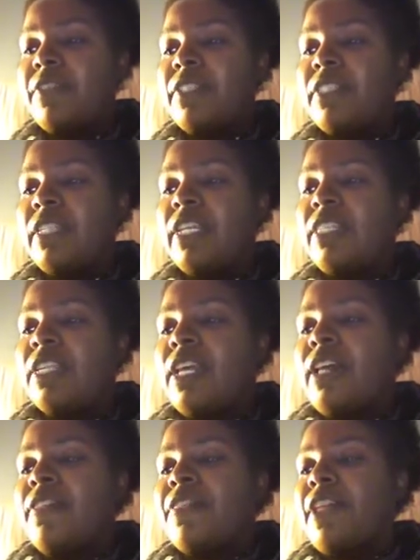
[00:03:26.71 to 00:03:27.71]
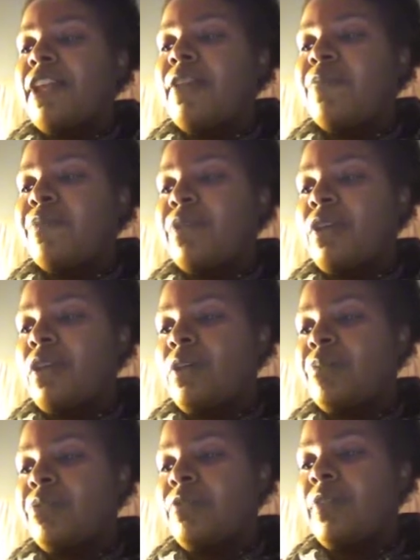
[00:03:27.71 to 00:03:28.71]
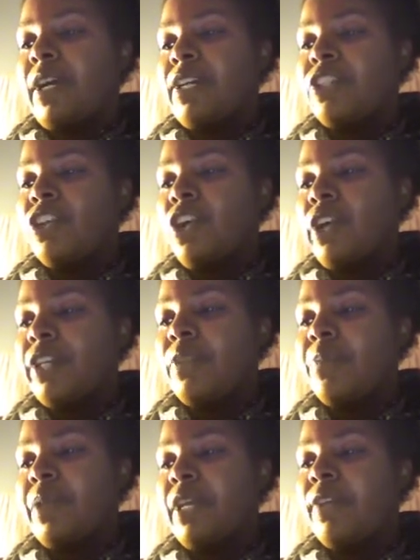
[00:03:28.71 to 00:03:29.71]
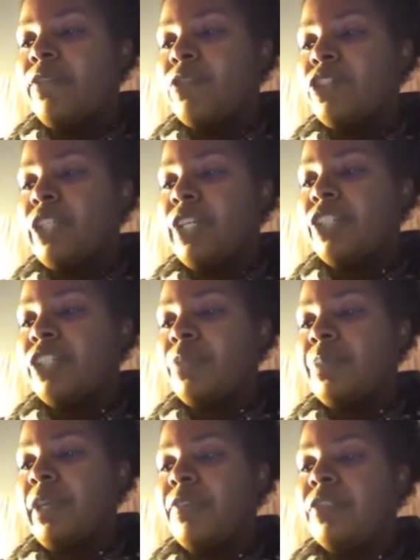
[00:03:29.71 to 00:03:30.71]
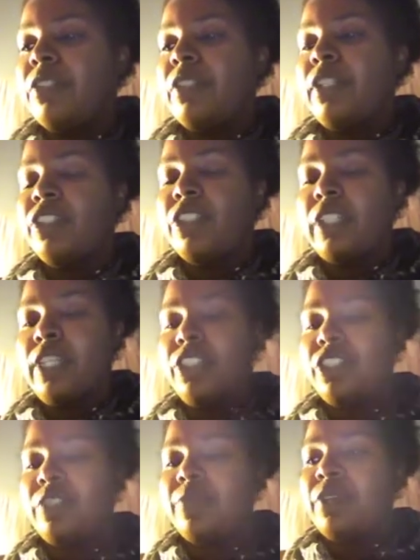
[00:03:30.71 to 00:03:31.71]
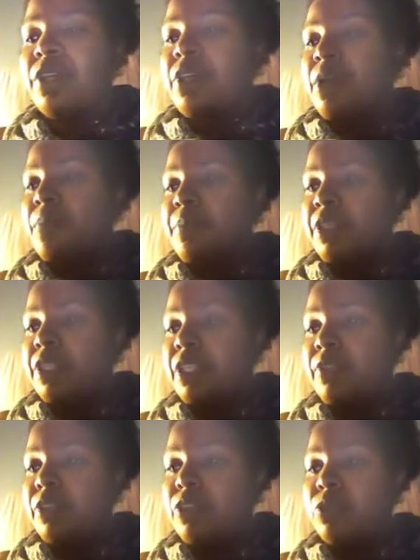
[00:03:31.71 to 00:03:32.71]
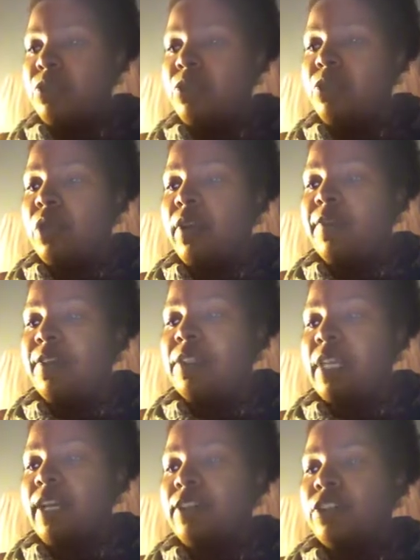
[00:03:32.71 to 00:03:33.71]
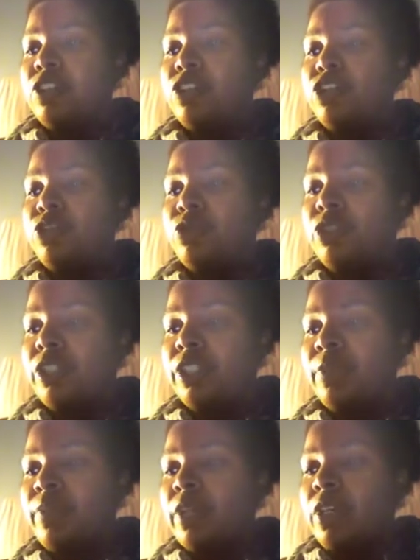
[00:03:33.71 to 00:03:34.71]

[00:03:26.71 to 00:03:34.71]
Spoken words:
Instead, they provide targeted behavioral change and patient education material of the doctor's choosing,